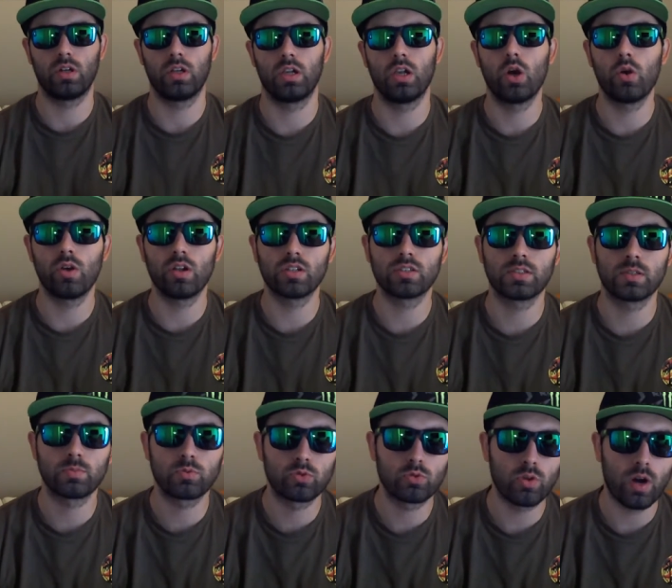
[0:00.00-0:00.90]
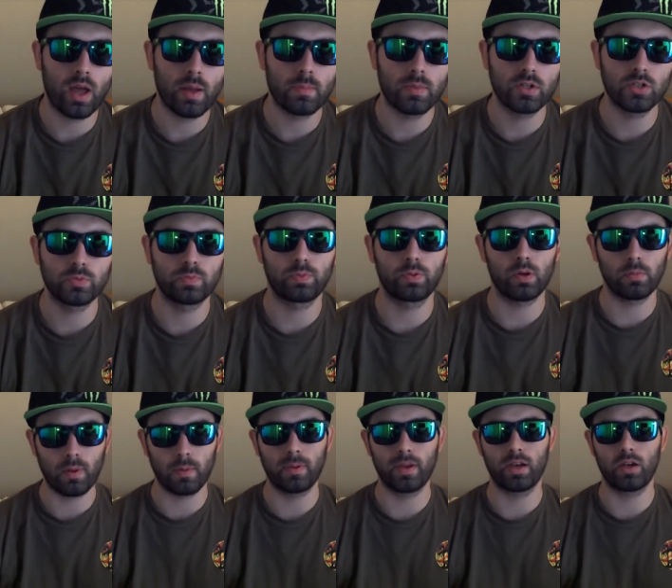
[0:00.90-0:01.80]
loyal subscribers
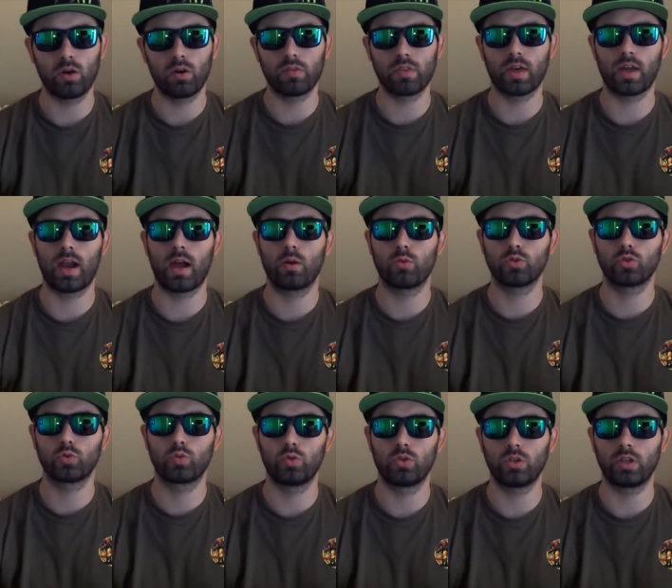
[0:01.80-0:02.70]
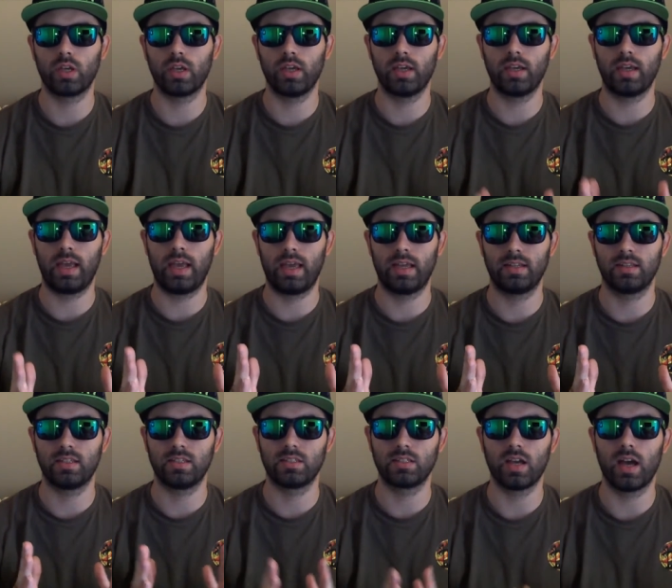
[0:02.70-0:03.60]
probably know that I was working
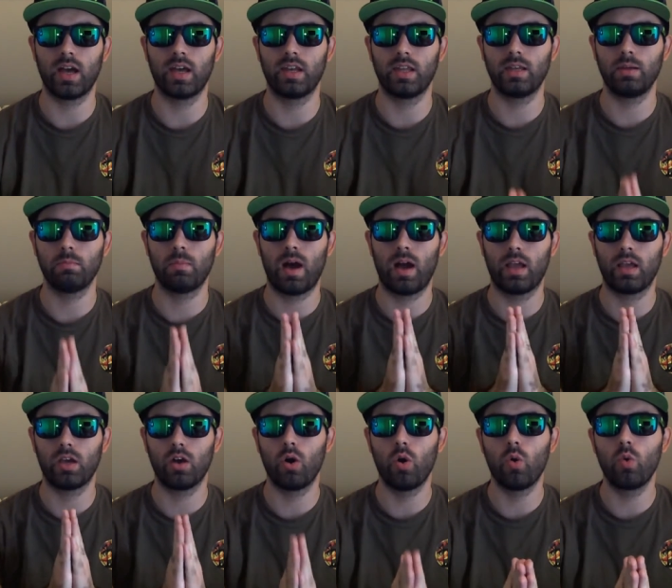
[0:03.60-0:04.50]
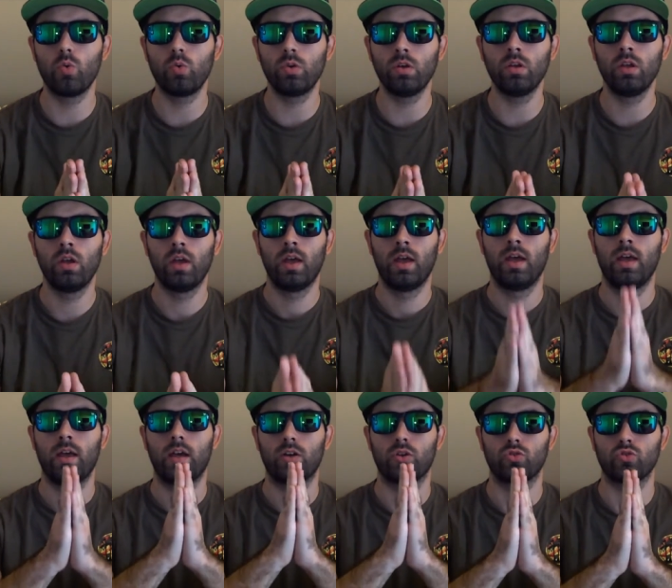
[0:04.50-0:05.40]
and designing my own
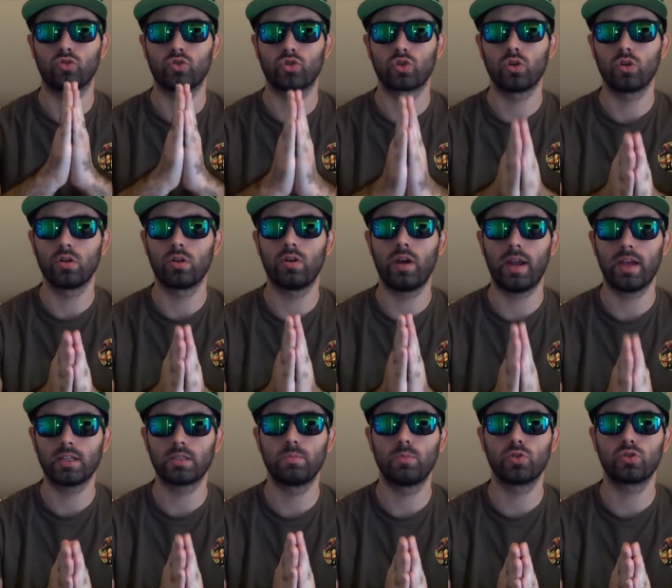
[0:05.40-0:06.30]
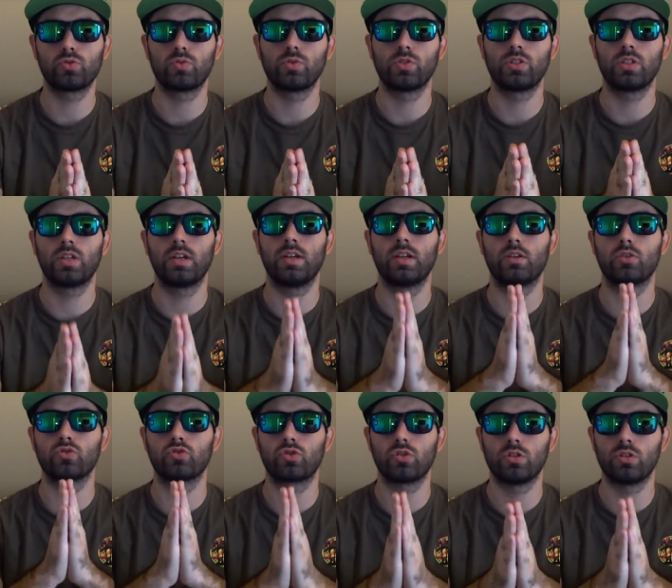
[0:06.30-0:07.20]
controller, Xbox 360
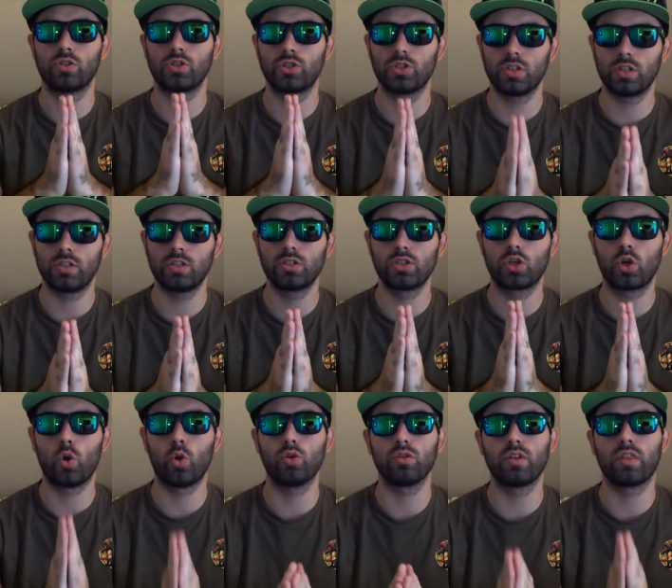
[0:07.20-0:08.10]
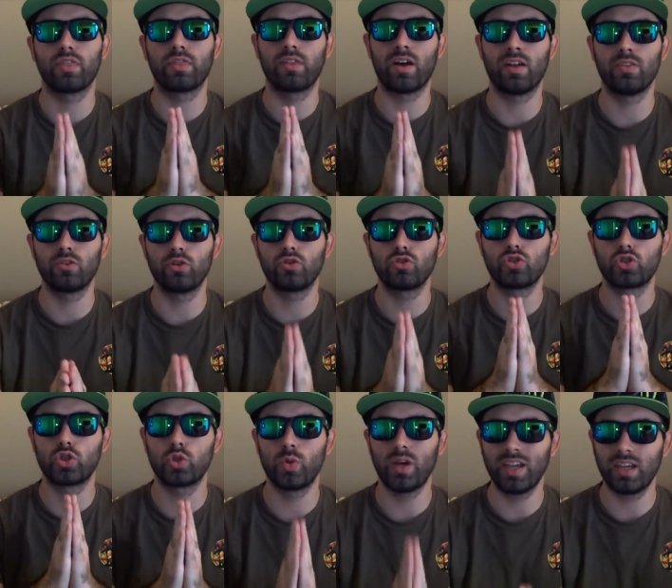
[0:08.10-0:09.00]
controller series called Thunder
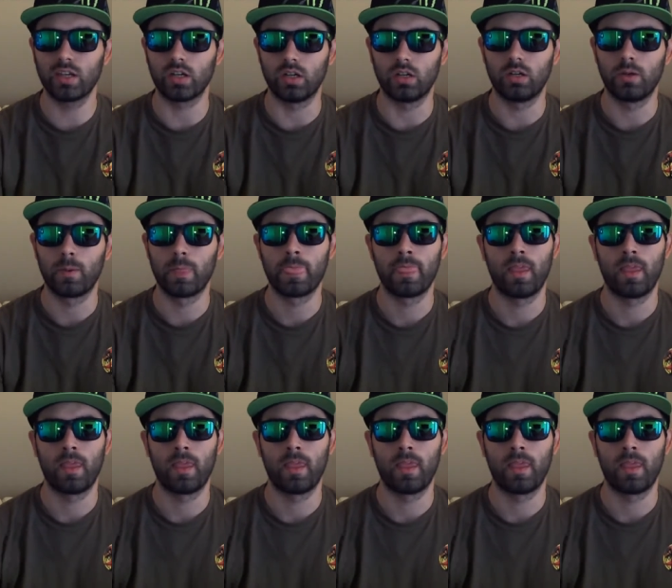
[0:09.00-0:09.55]
Trigger.